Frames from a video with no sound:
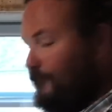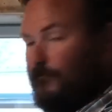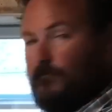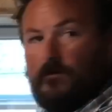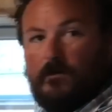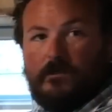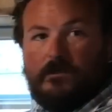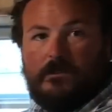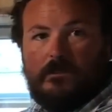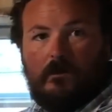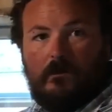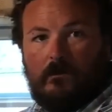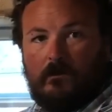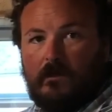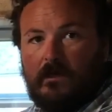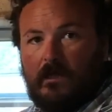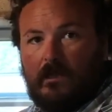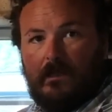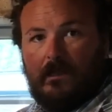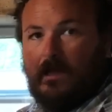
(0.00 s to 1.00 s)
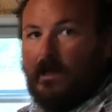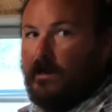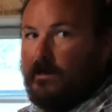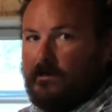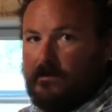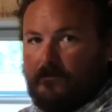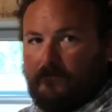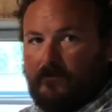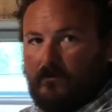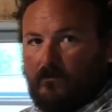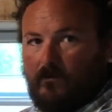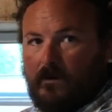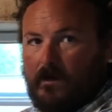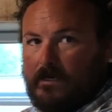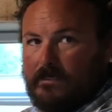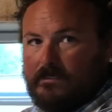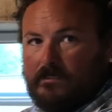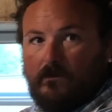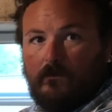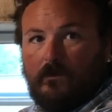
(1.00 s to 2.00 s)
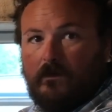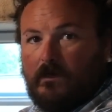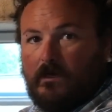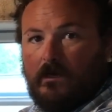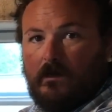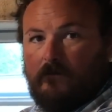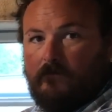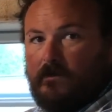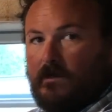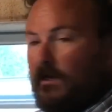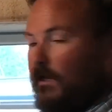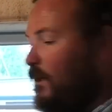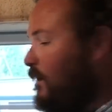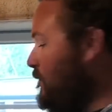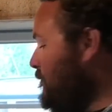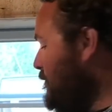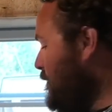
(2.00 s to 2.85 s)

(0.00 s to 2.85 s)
there's certainly a lot of different ways that we could have done it,